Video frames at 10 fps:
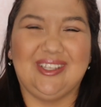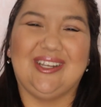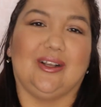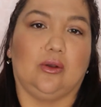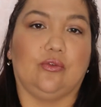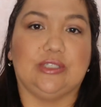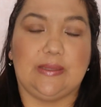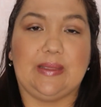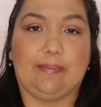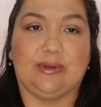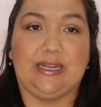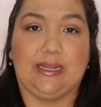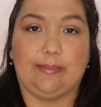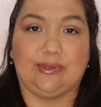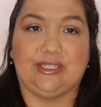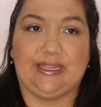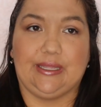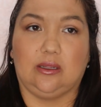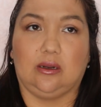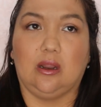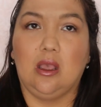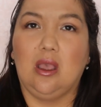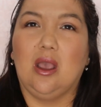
you know, for something in particular.